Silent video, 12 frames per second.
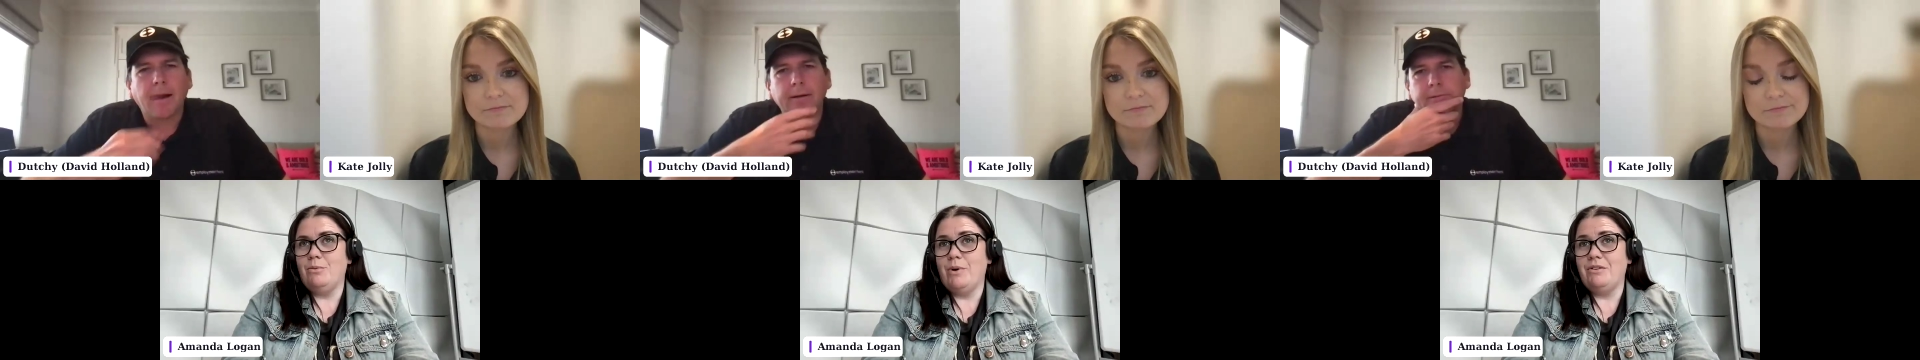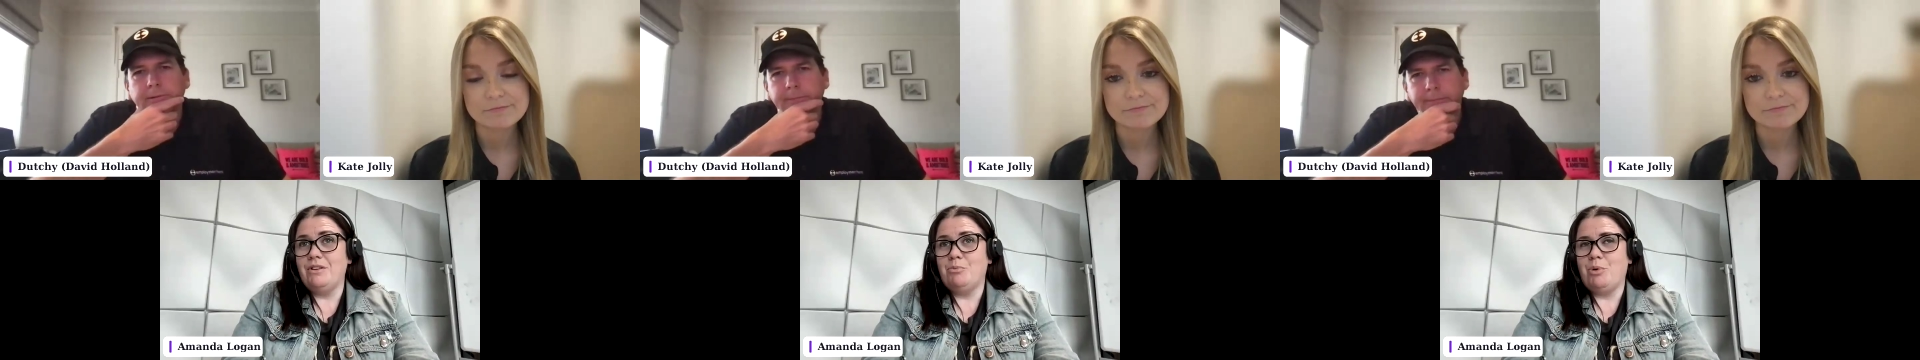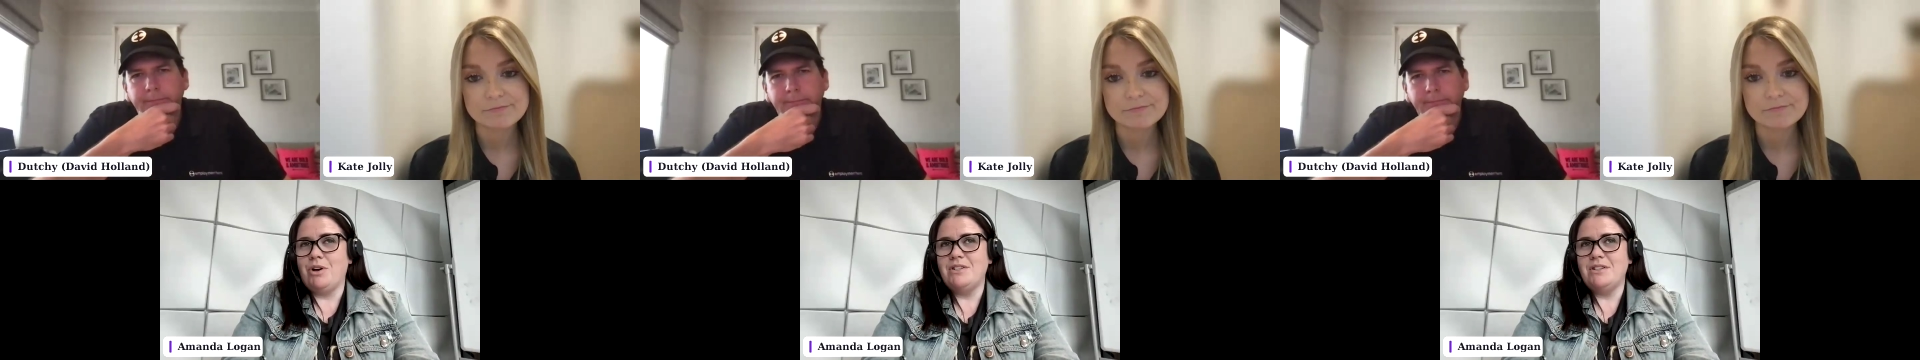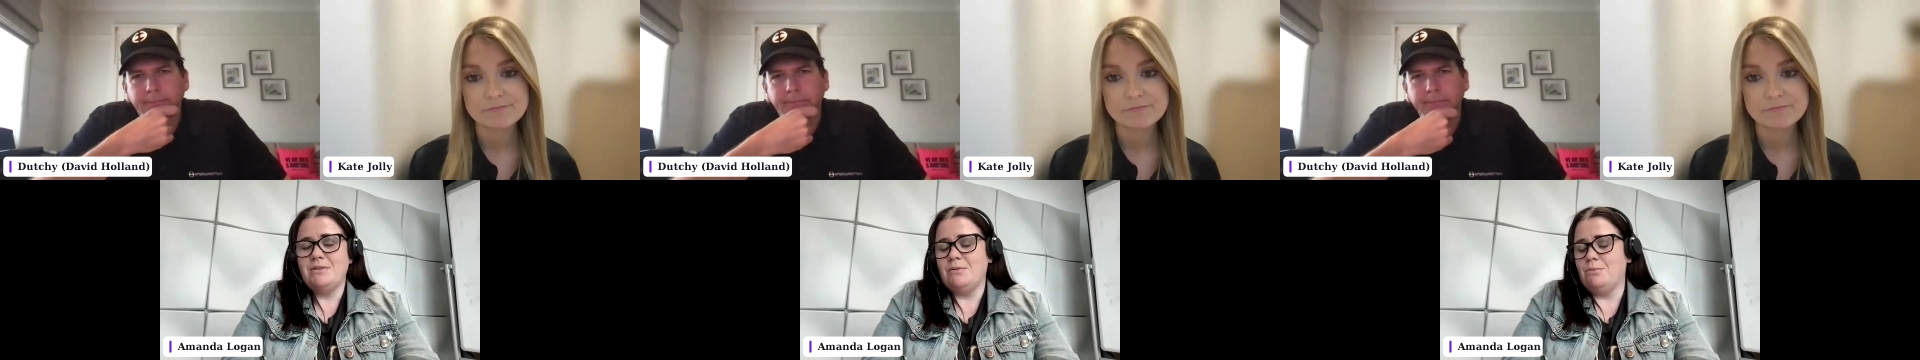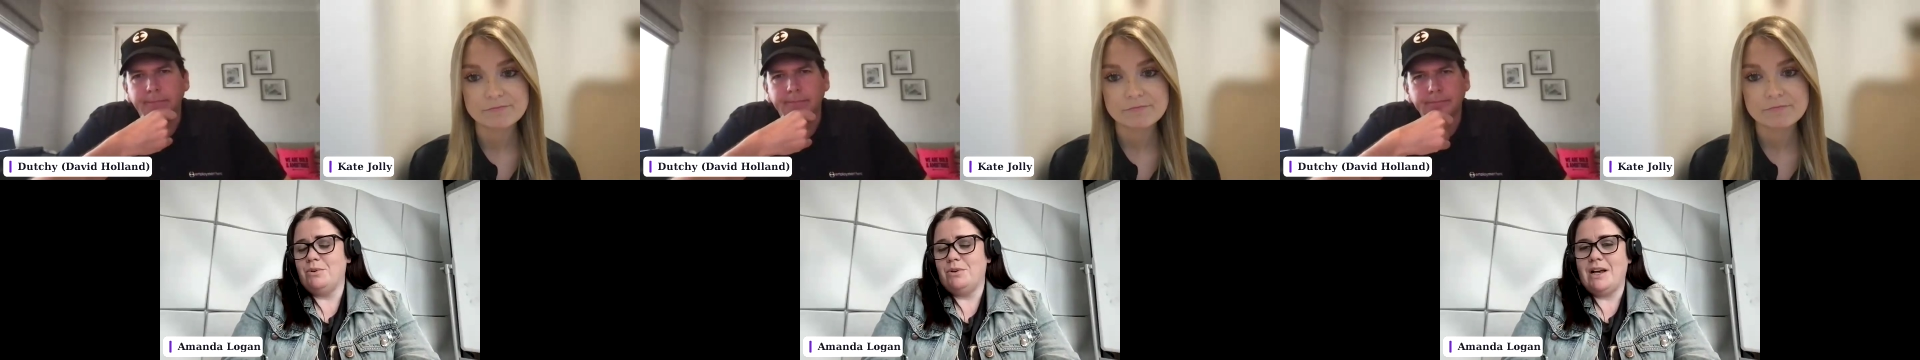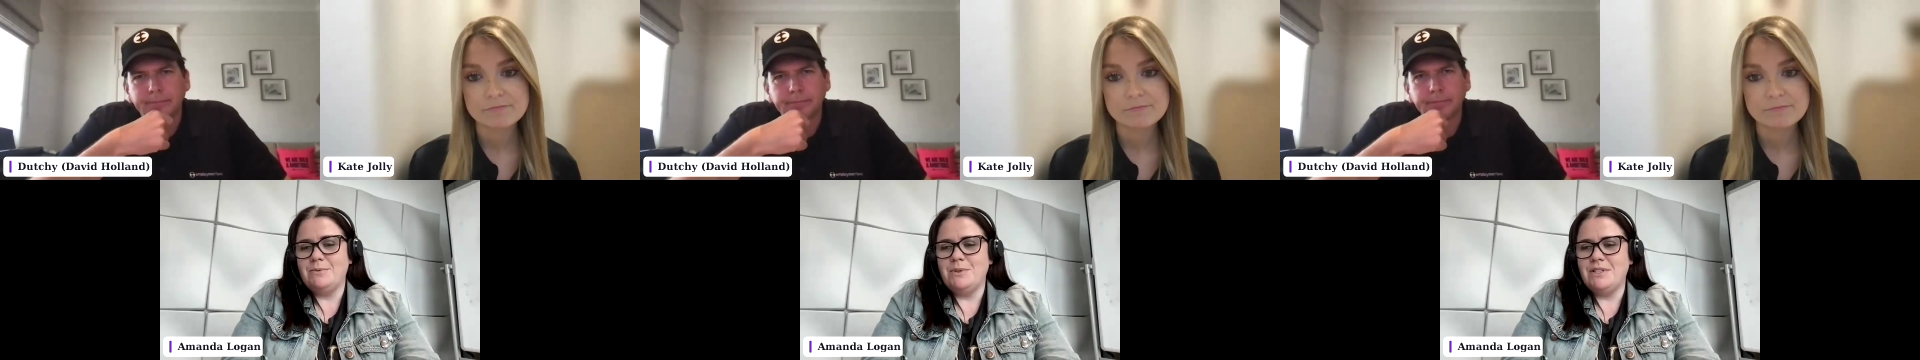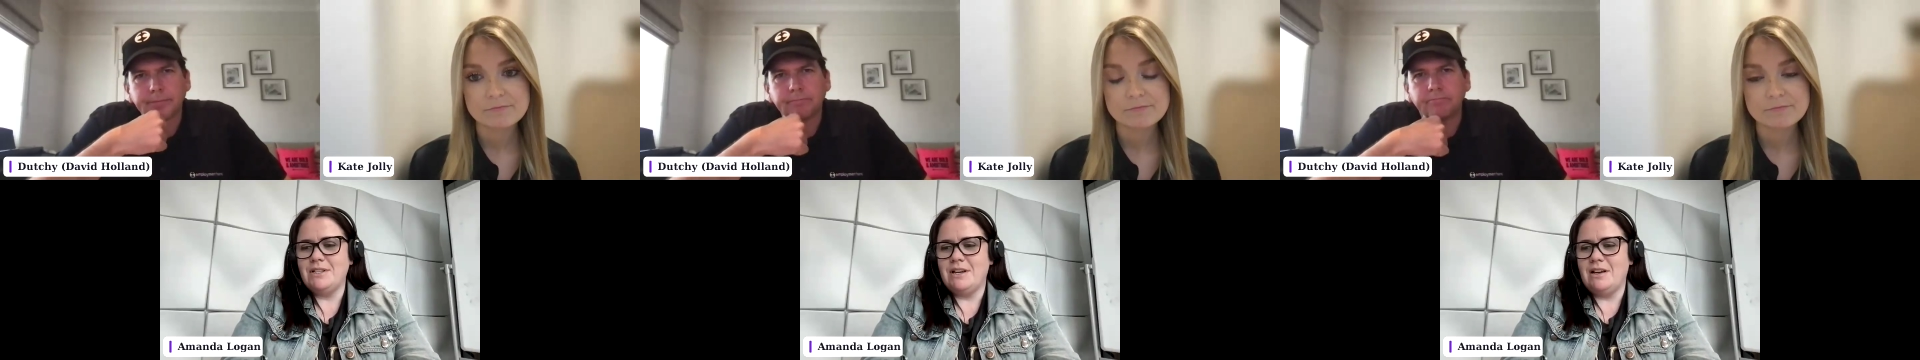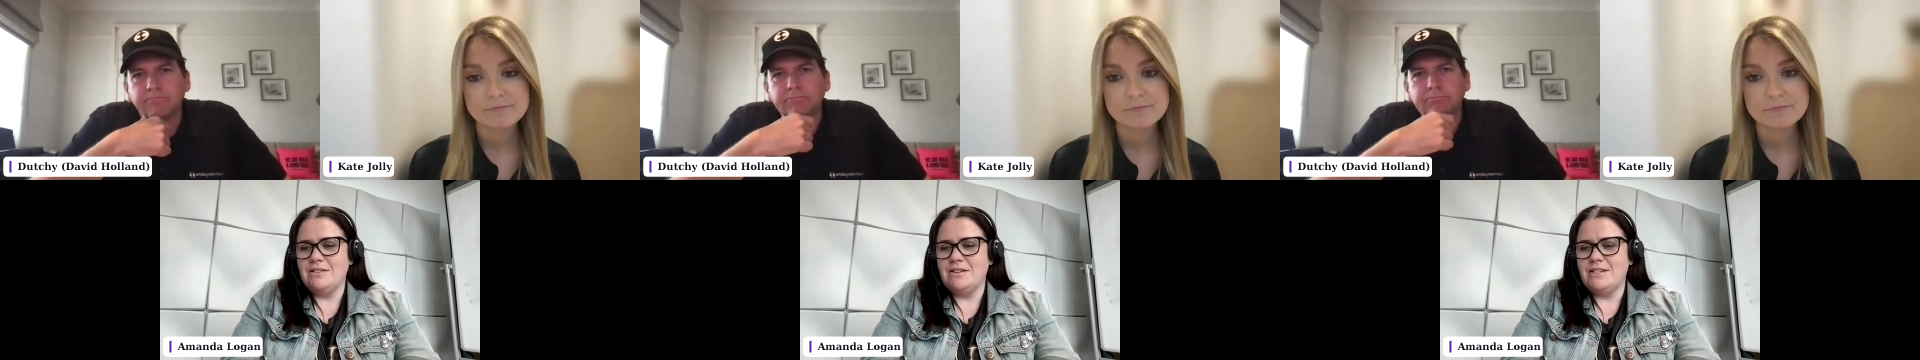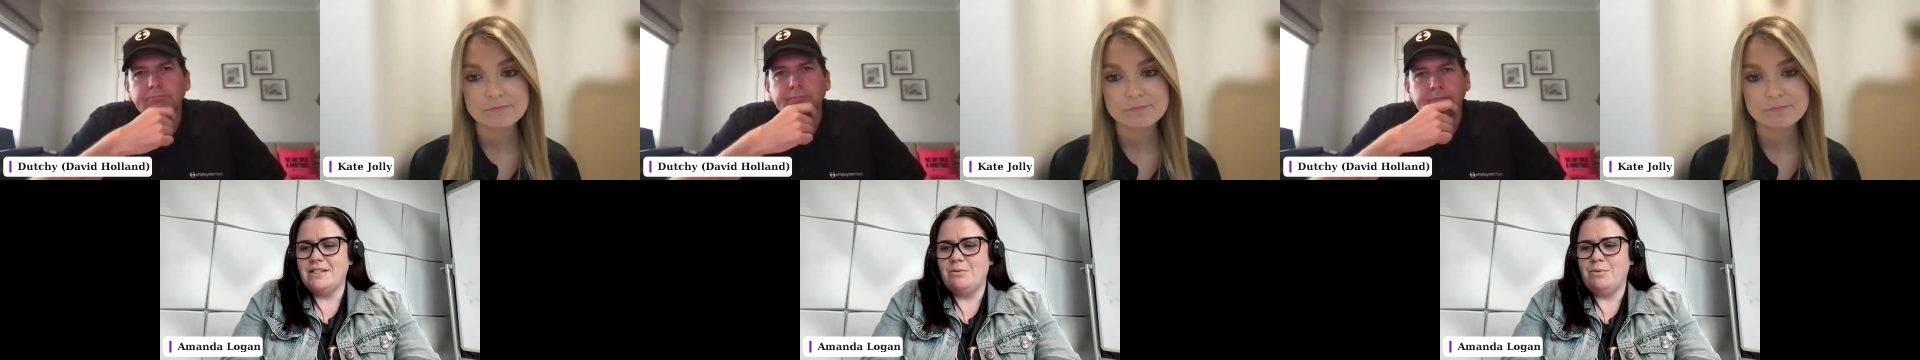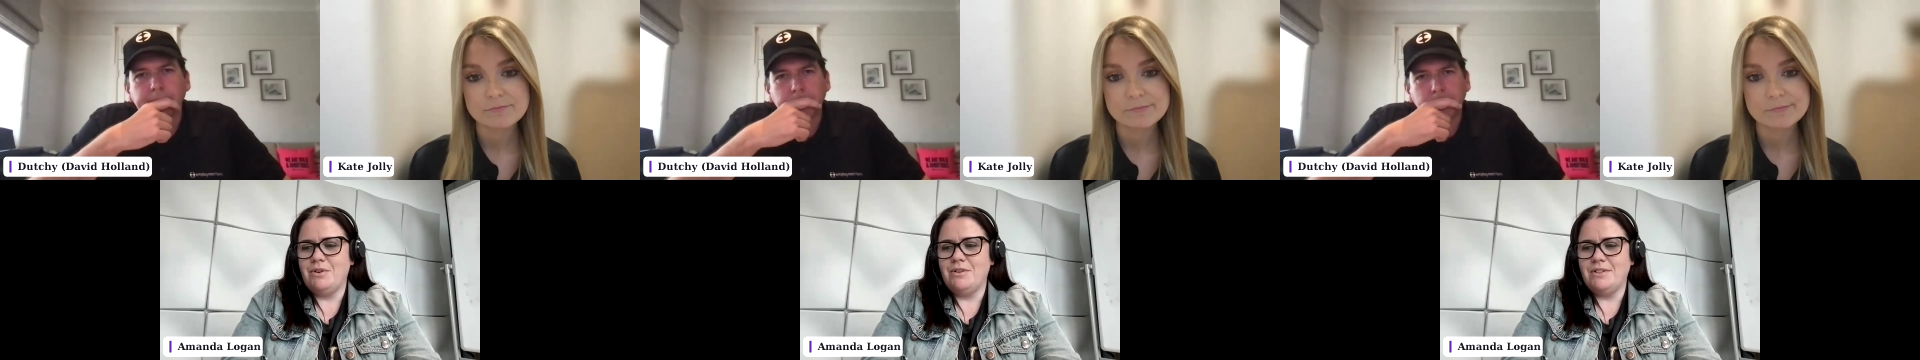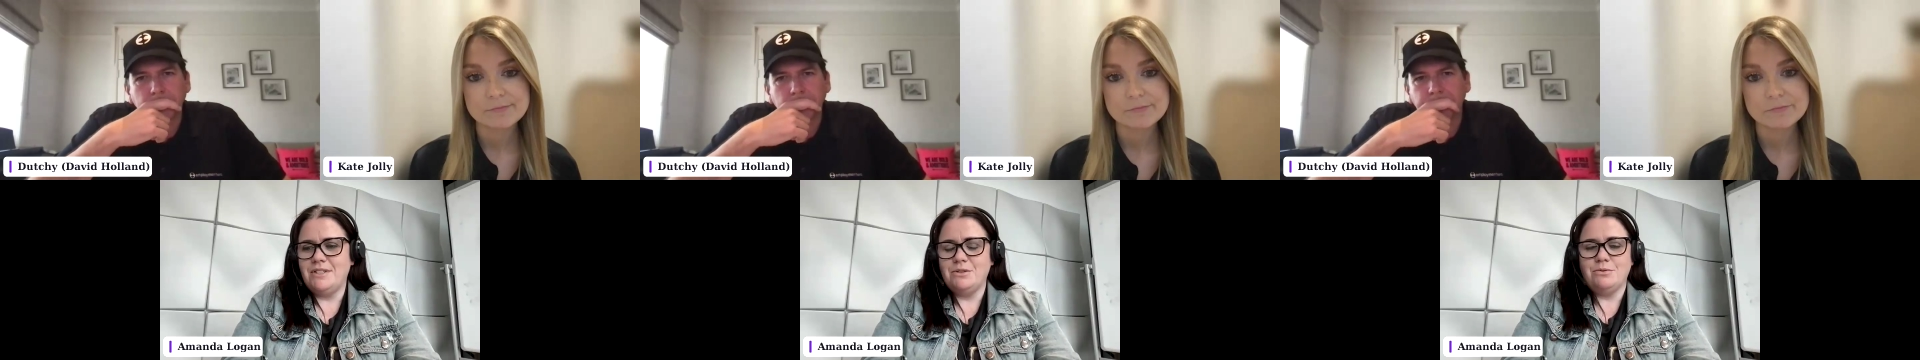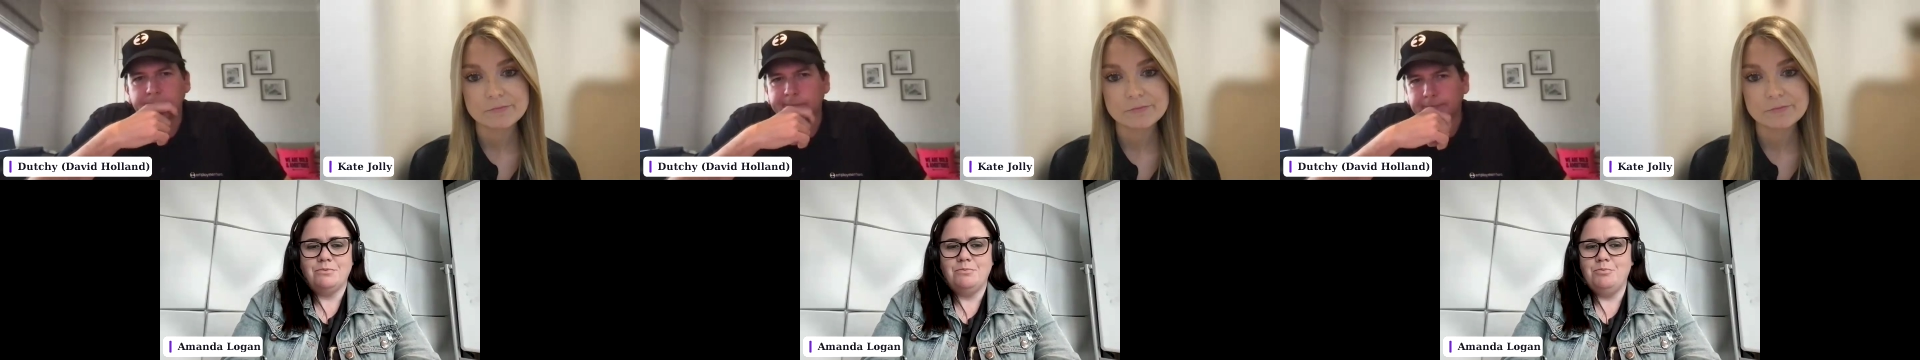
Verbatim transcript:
Speaker 1: we're in the process as we said as i said we're still